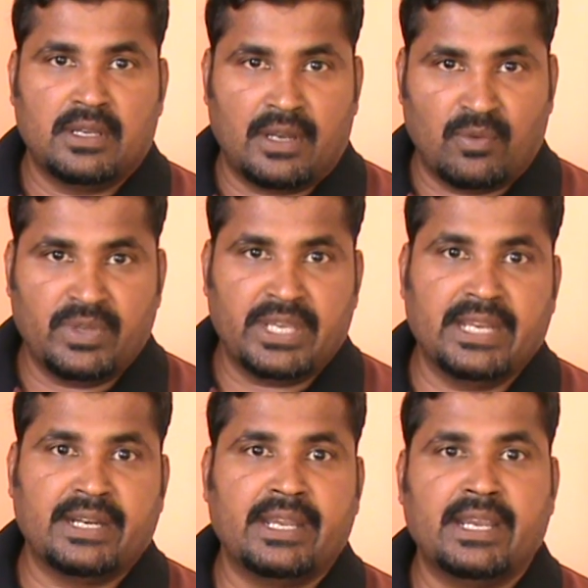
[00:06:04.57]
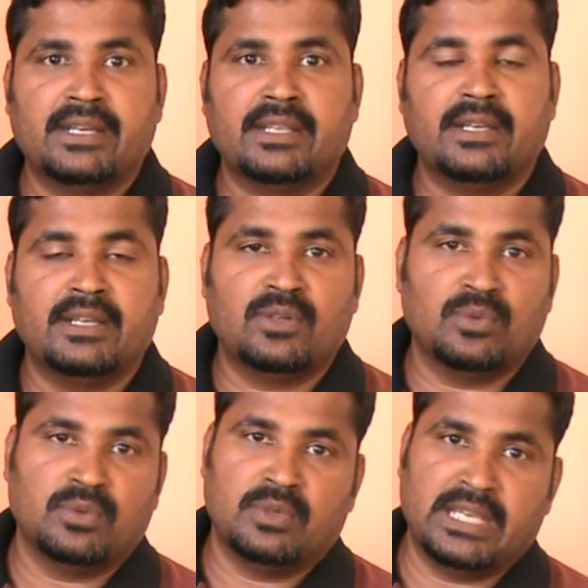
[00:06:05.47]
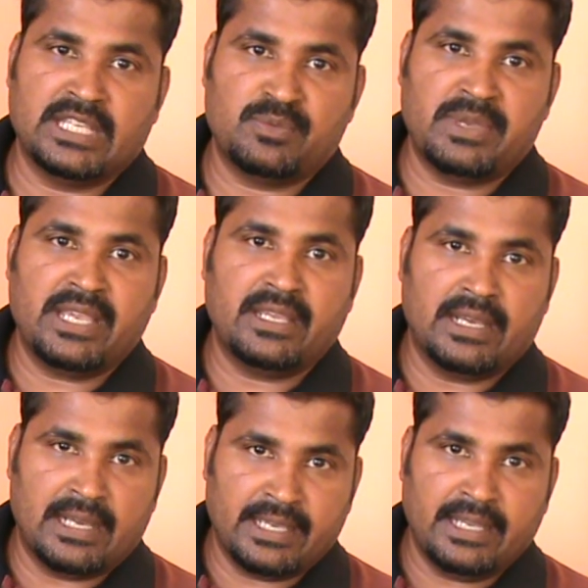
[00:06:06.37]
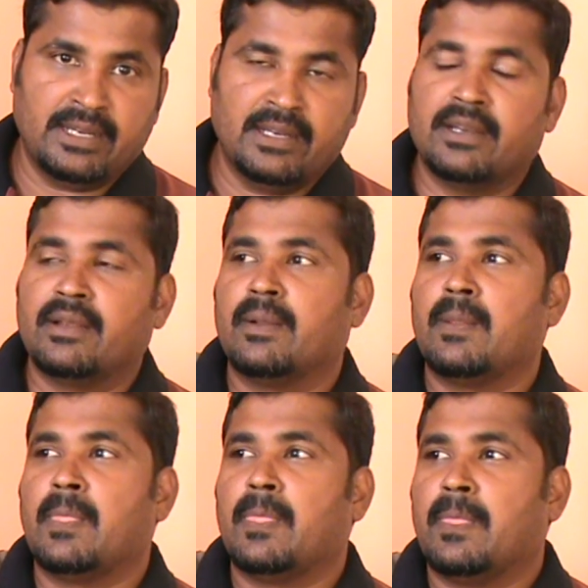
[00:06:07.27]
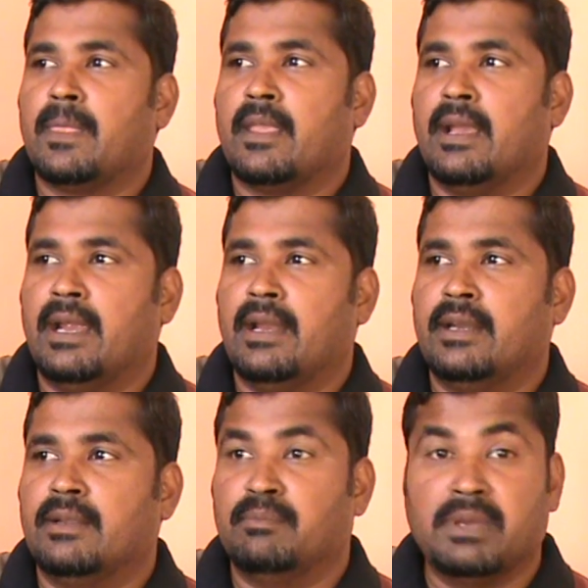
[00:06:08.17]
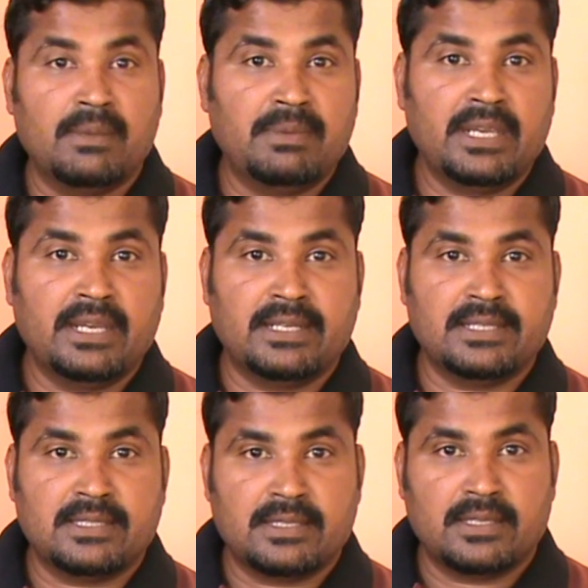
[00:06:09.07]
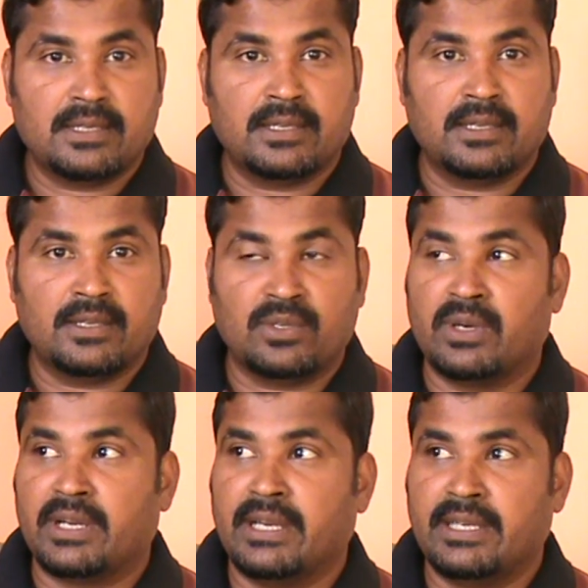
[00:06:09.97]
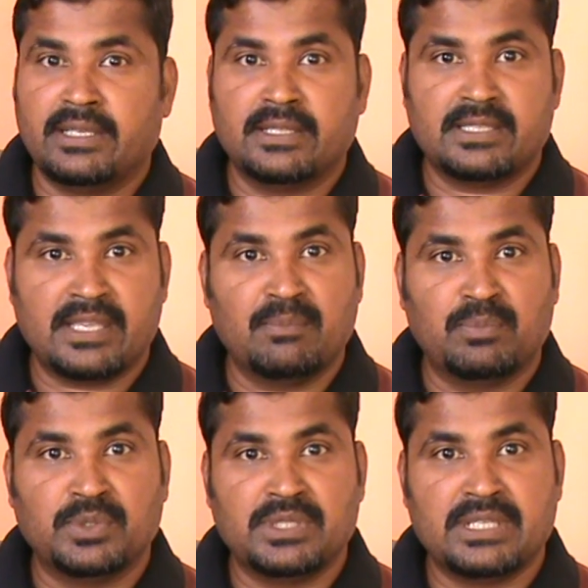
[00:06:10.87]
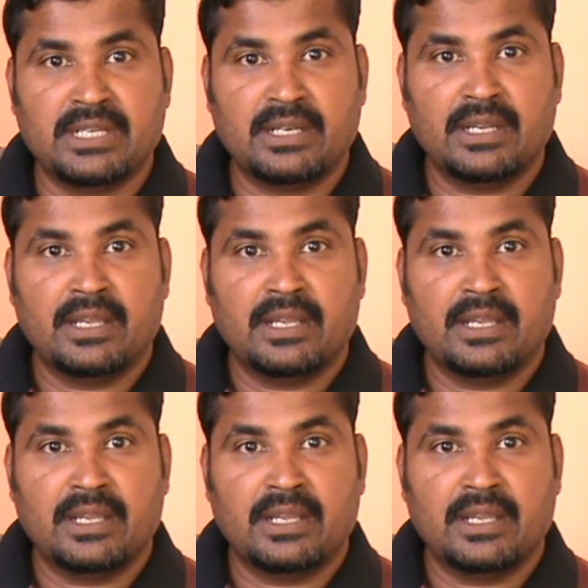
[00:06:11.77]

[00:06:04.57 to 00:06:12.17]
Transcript: Now we can re-enter into SBI again, and maybe it is you are getting the same position